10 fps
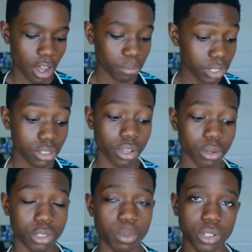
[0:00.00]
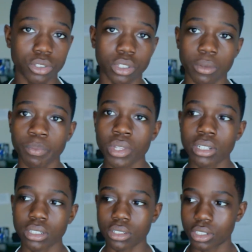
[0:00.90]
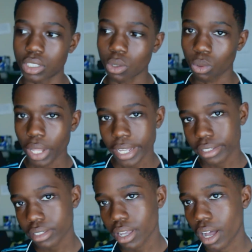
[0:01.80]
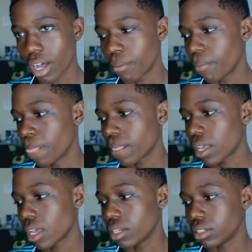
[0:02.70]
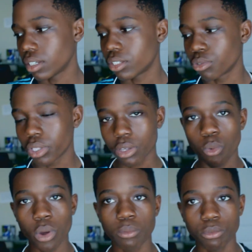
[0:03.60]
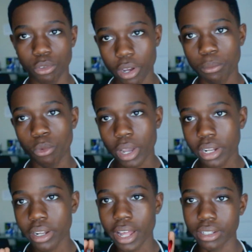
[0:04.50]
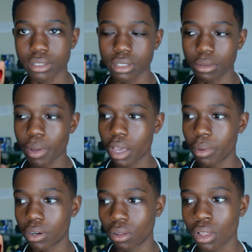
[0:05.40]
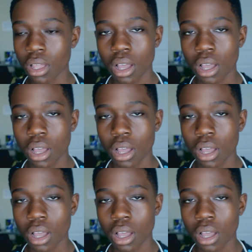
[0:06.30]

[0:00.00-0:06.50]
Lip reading: This yo-yo especially, since it's so light and it's really rim weighted, hence the bimetal,